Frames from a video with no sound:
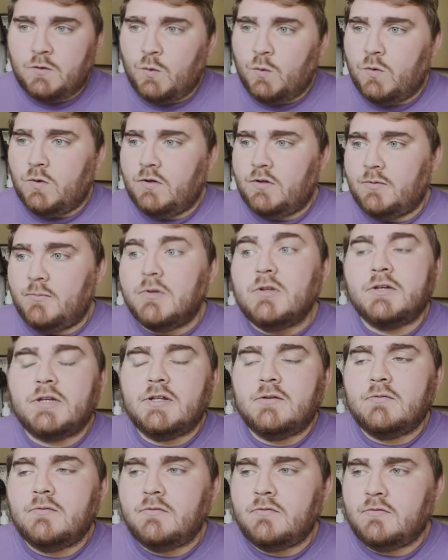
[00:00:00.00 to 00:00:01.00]
or the
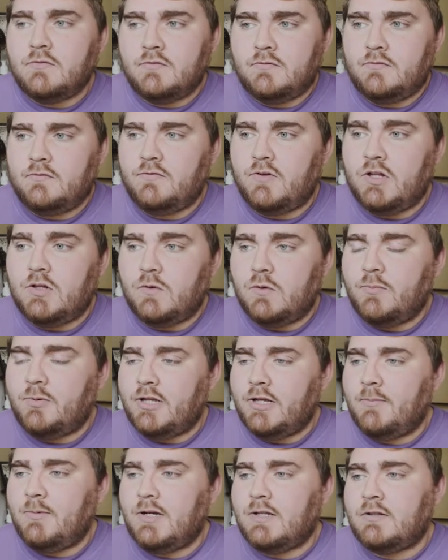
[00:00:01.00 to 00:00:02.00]
million follower
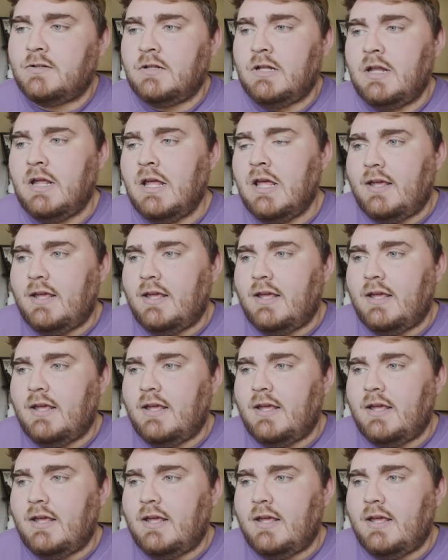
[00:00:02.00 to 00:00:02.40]
play button.